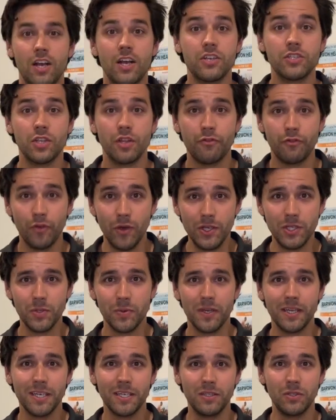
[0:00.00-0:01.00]
So the first thing
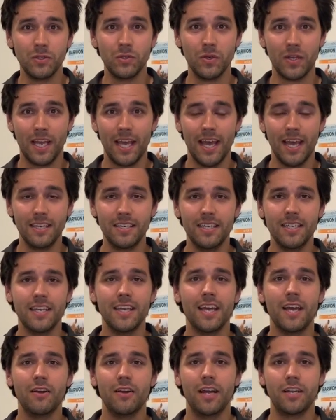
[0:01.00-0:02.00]
we're going to look at
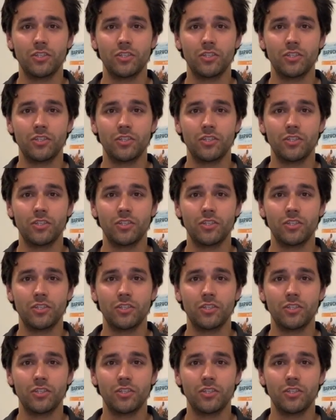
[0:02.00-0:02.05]
are our